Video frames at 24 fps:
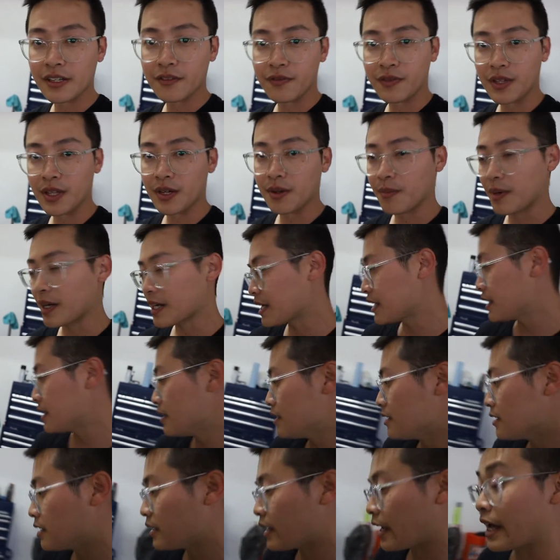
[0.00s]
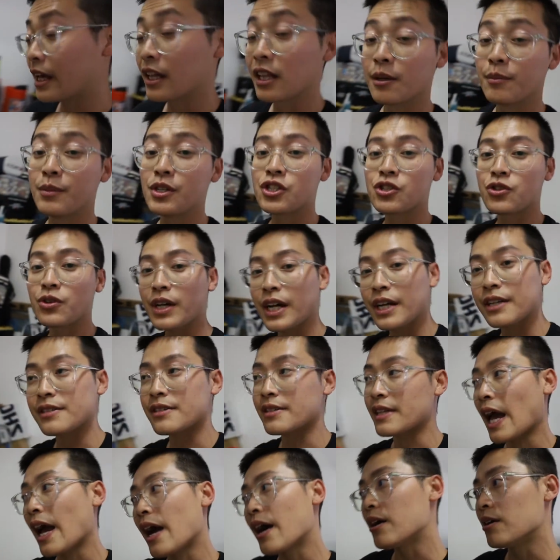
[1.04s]
it for the monkey. And let me show you guys
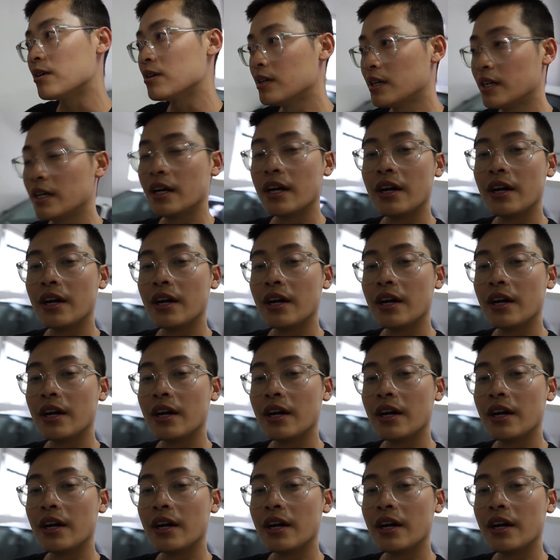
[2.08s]
now